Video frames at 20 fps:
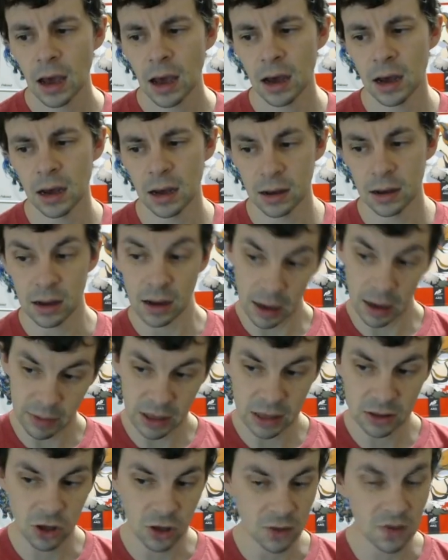I
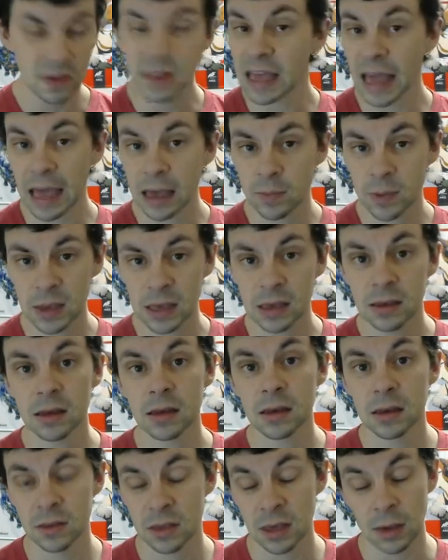mean, just the AP
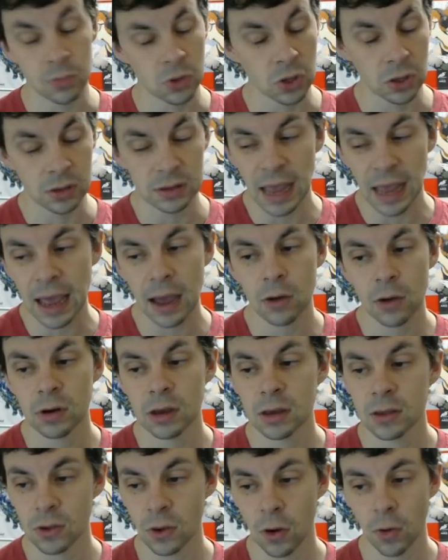consumption down
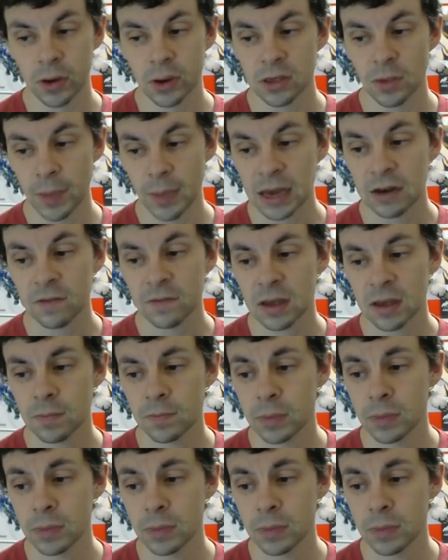is a benefit,